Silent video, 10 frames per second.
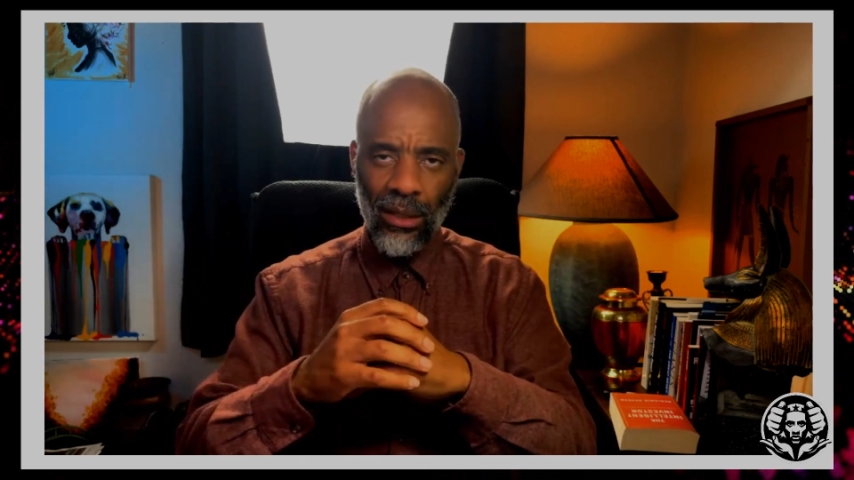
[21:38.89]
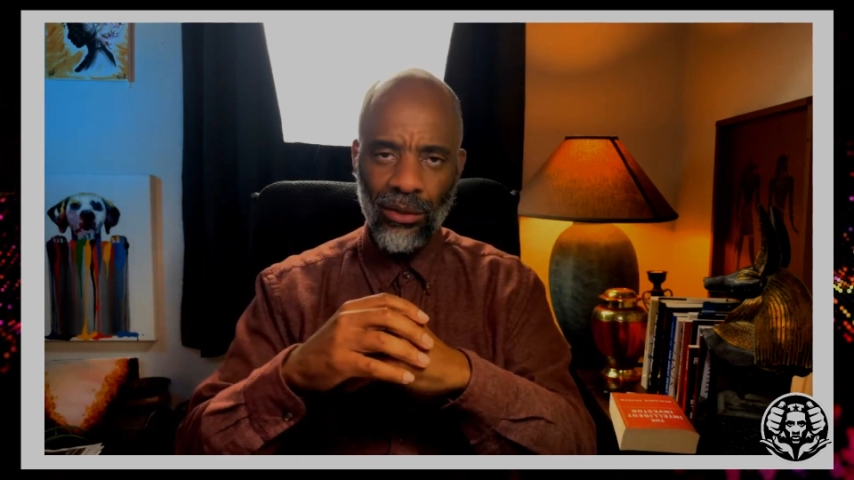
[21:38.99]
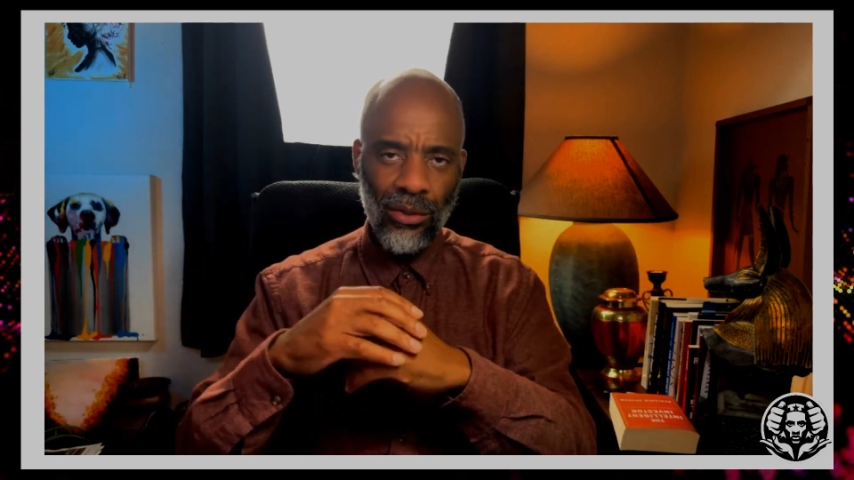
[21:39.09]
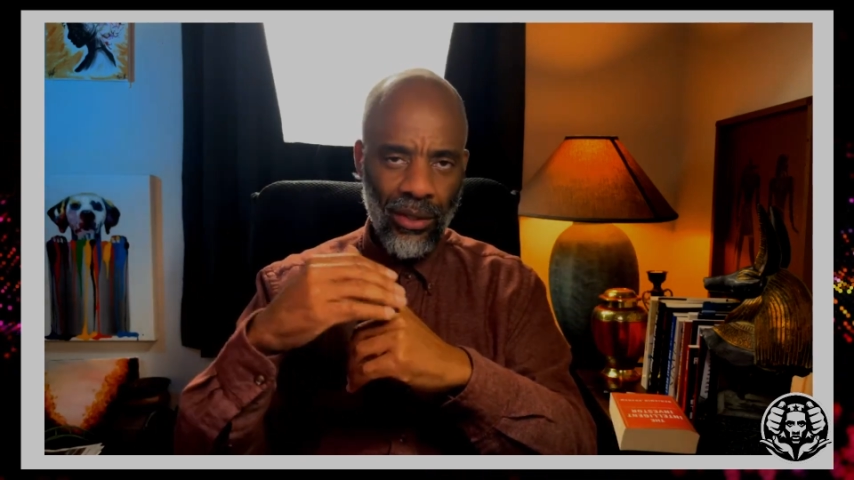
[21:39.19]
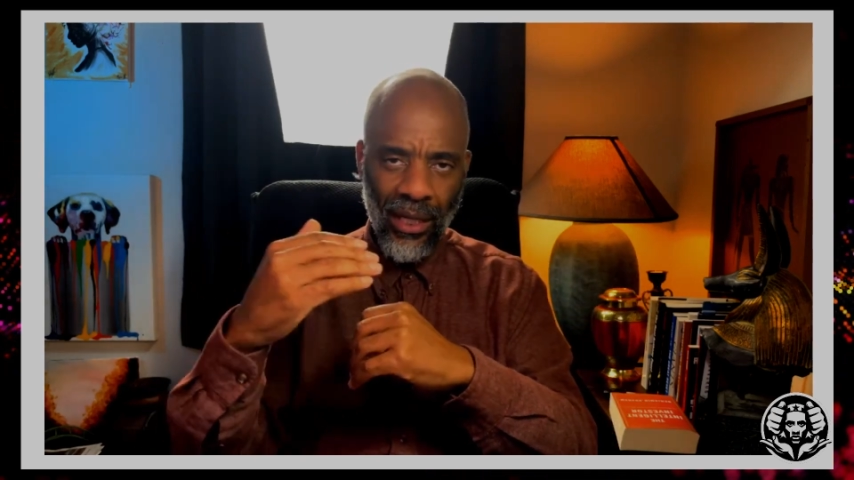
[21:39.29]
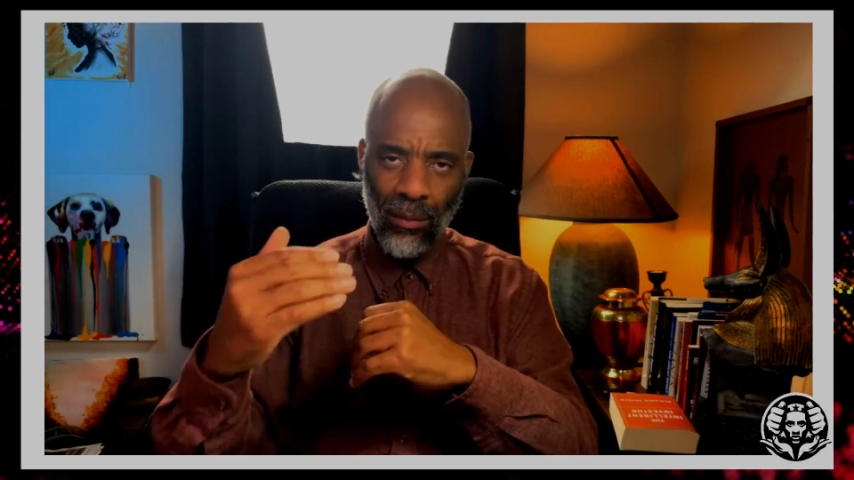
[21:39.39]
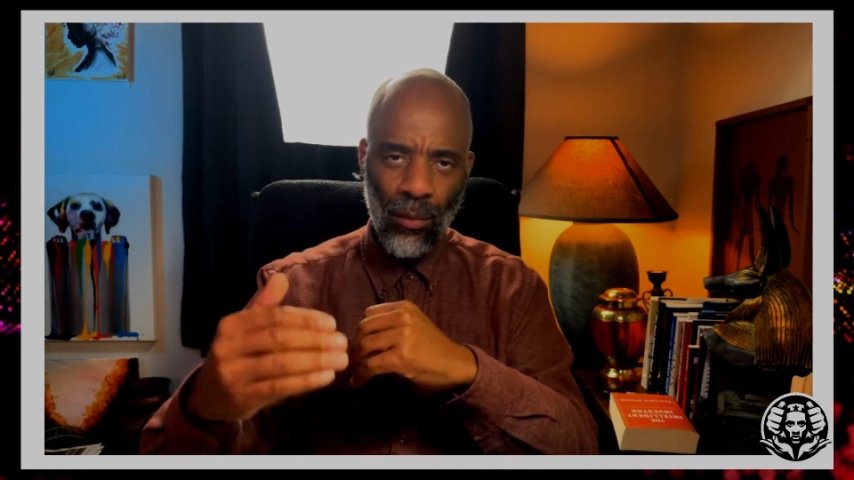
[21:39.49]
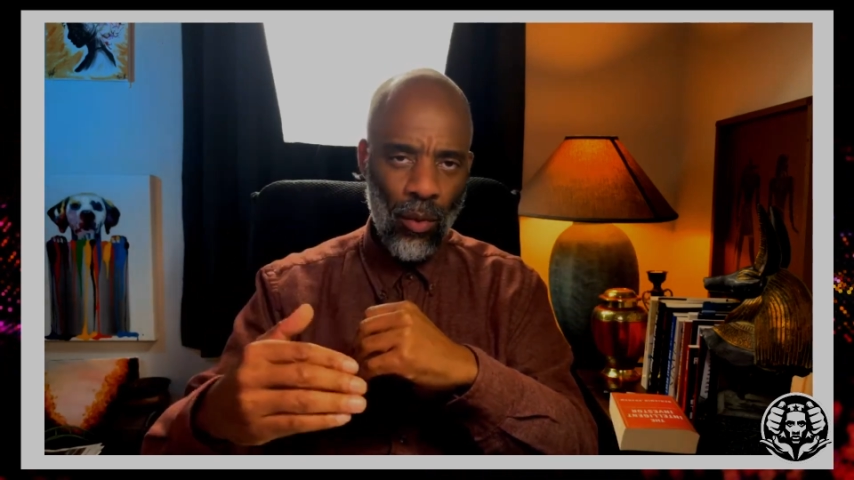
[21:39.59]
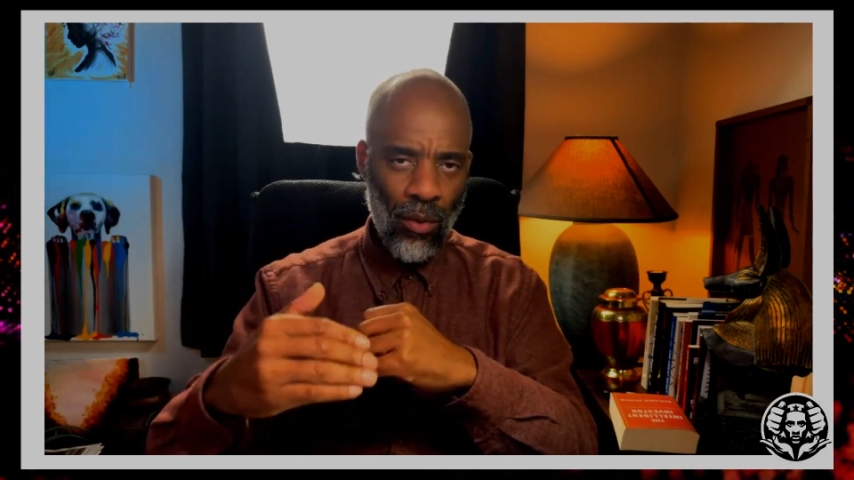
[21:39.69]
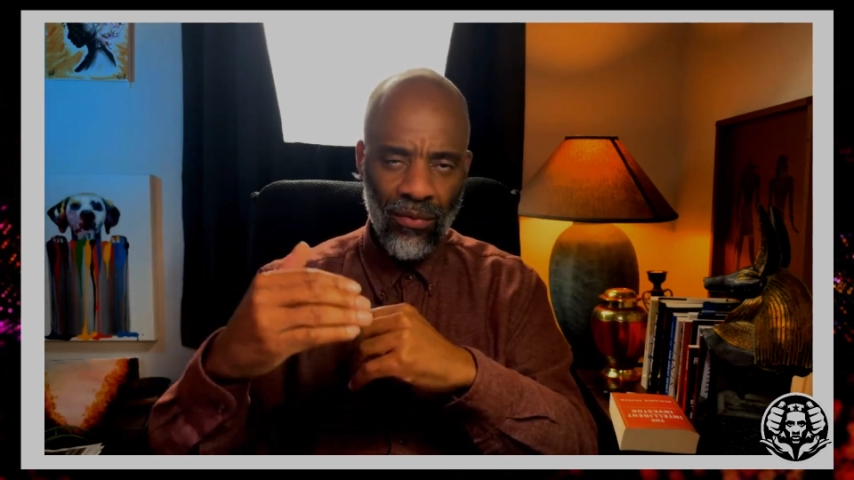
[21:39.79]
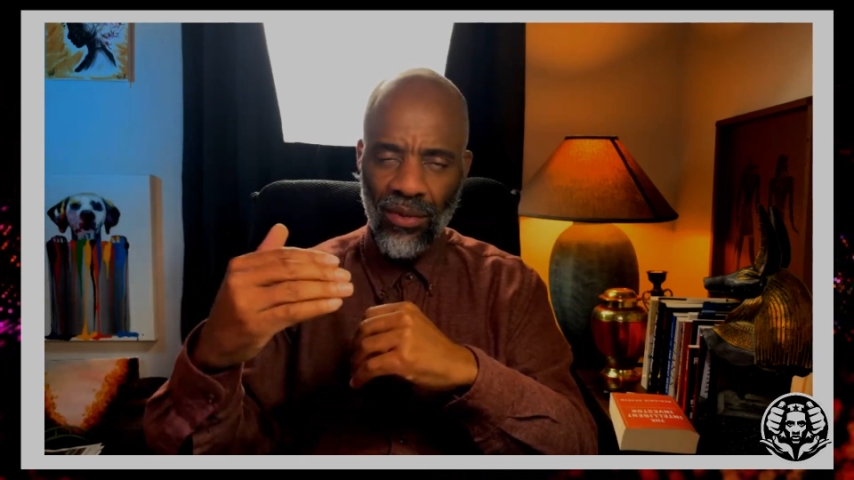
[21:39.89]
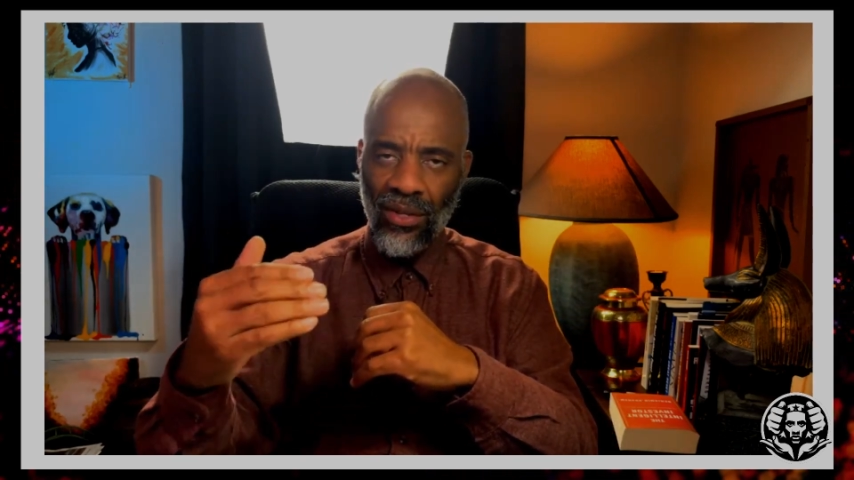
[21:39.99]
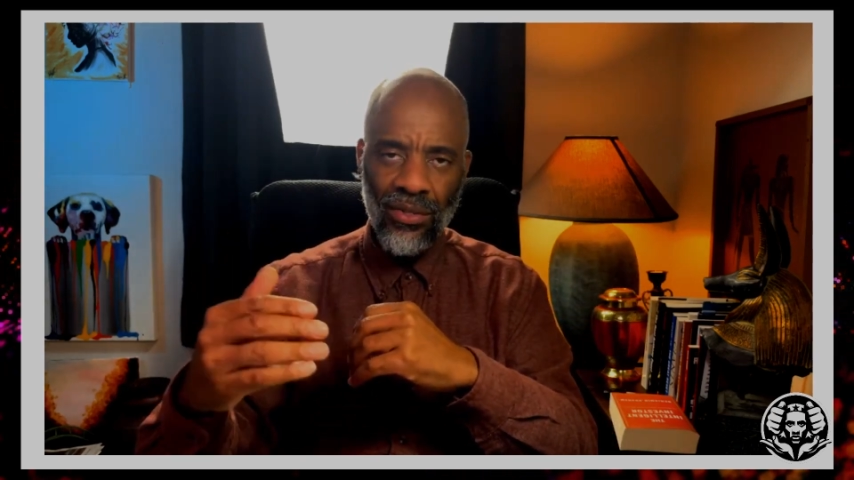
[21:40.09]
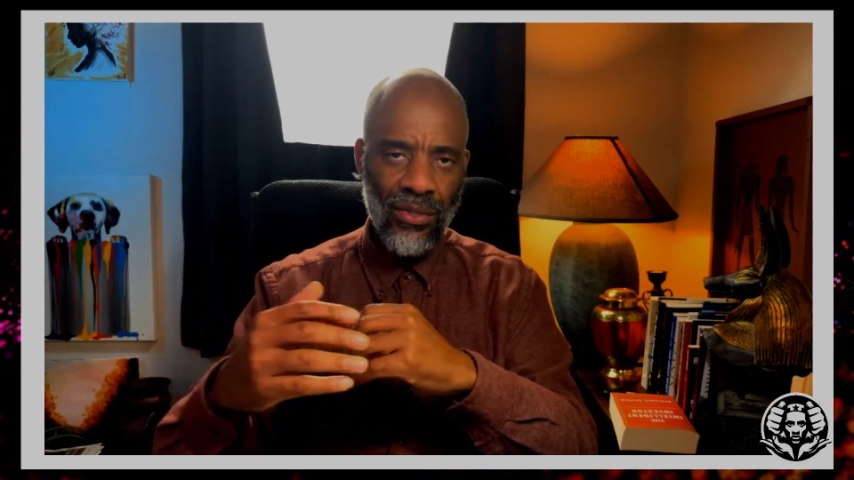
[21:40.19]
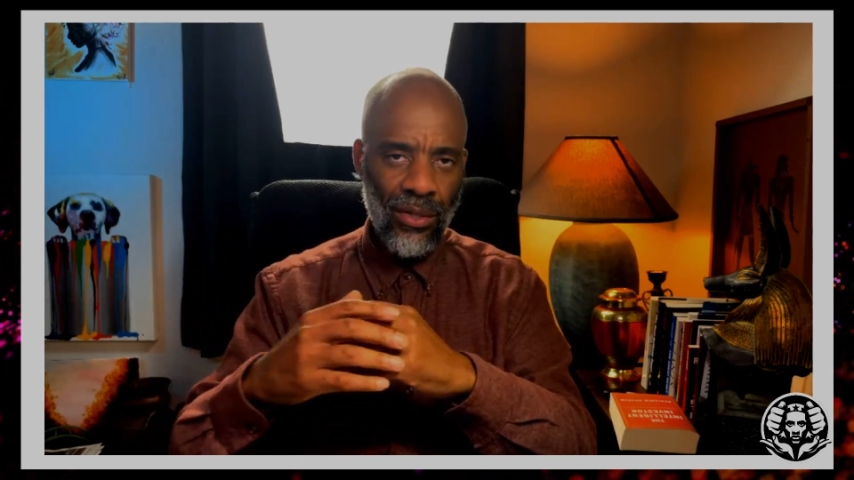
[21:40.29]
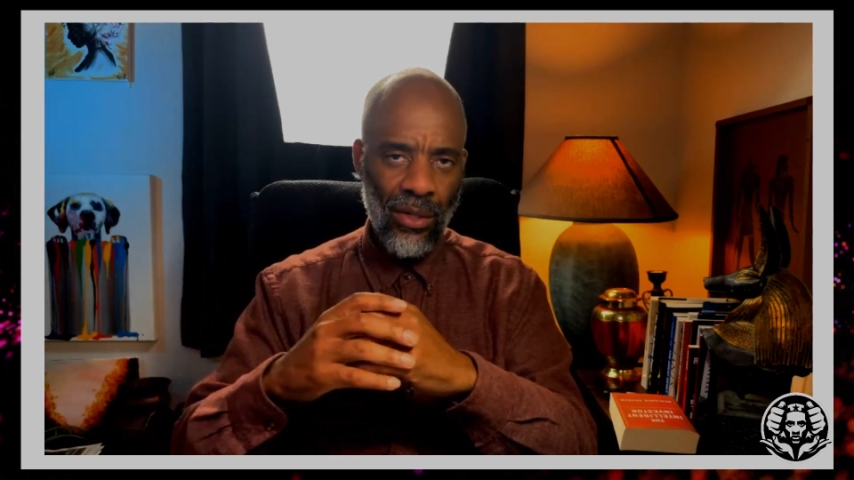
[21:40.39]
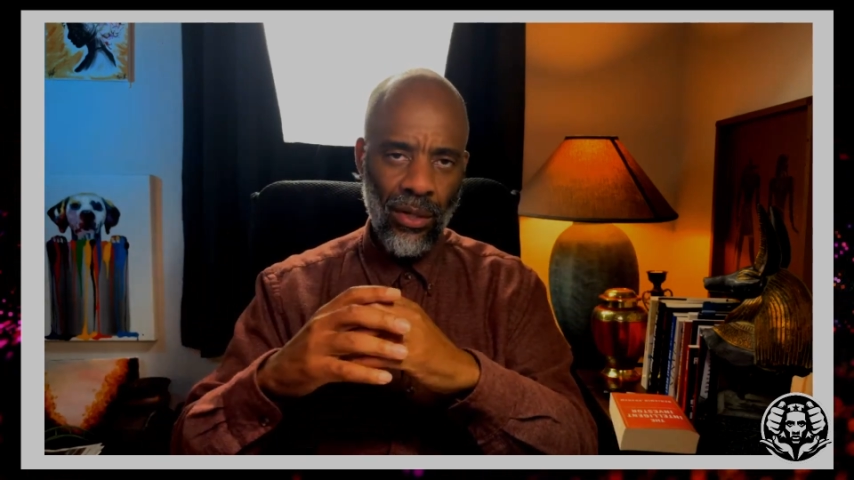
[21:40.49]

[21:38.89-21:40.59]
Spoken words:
to get more of this.